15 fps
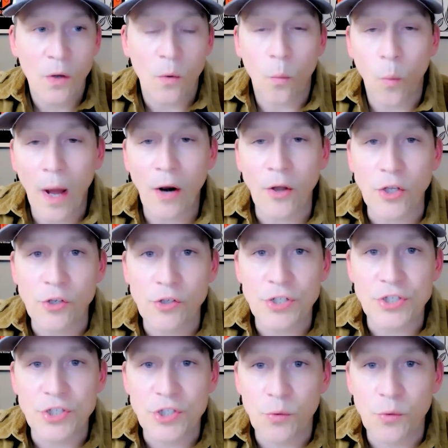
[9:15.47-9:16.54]
Why don't you
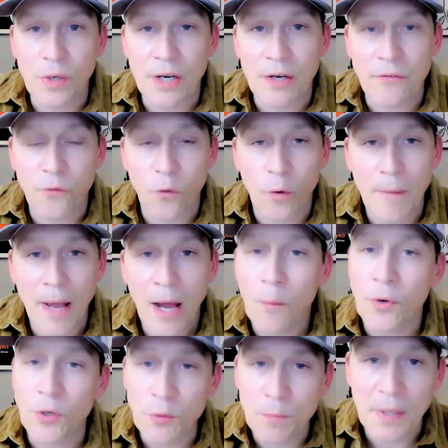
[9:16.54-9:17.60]
just do it in a format
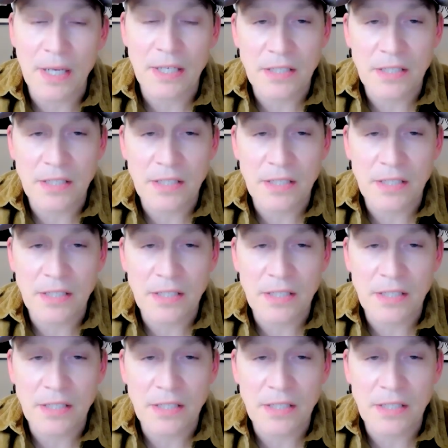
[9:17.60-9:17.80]
where you pick